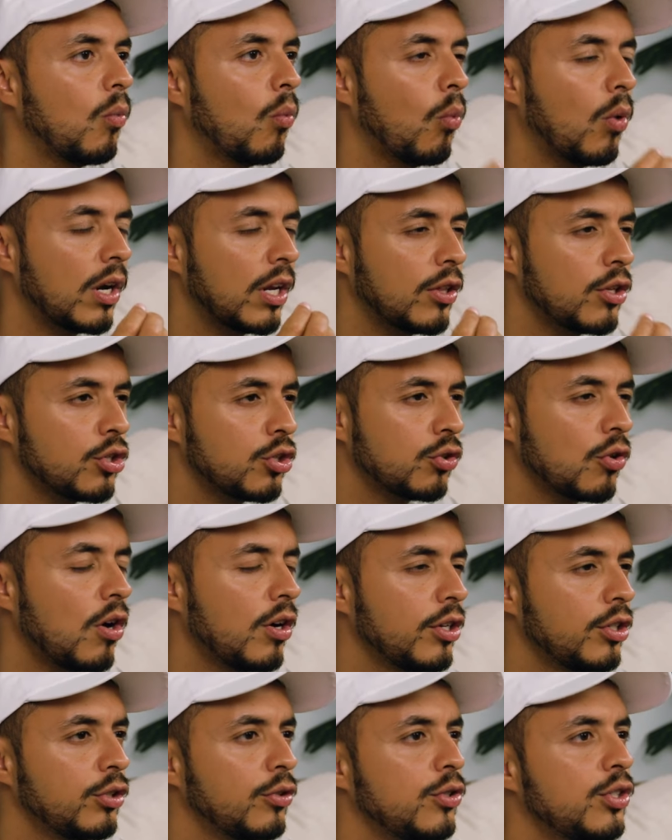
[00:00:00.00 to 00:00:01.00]
One of the
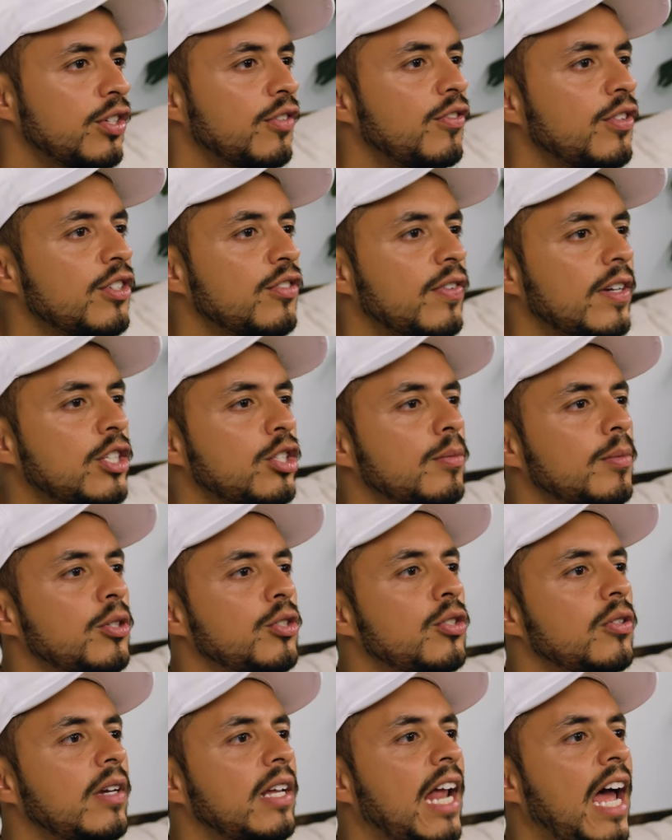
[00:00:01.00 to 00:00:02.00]
strongest cruciferous
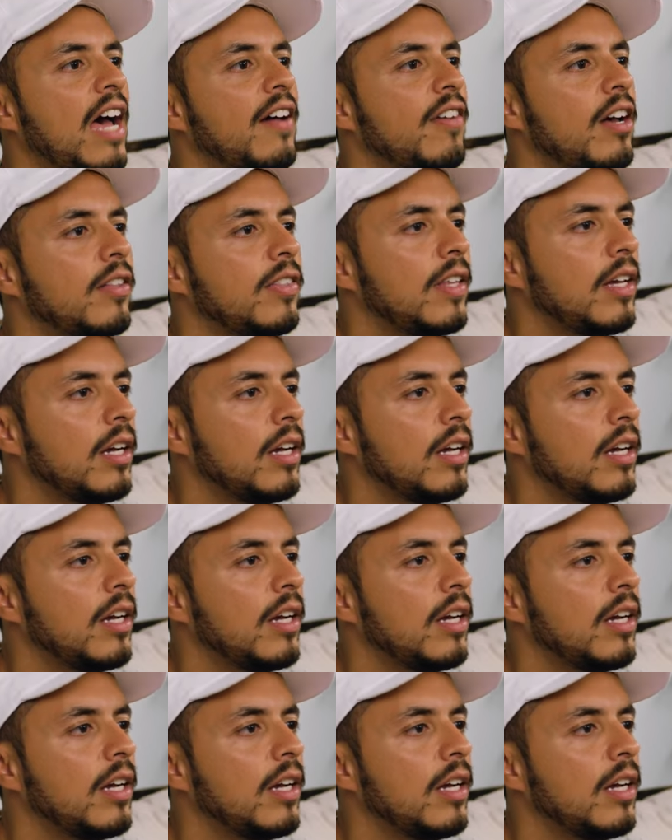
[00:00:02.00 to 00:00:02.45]
vegetables you can have out